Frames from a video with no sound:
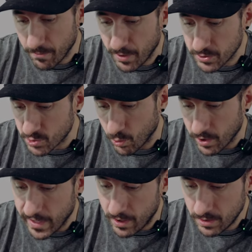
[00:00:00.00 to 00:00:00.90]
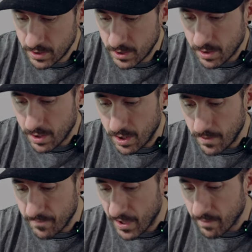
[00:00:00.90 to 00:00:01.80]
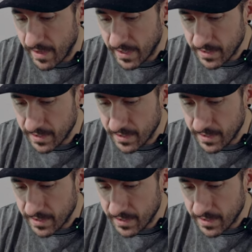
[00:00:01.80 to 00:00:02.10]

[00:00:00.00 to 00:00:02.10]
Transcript: post workout. Um, not a bad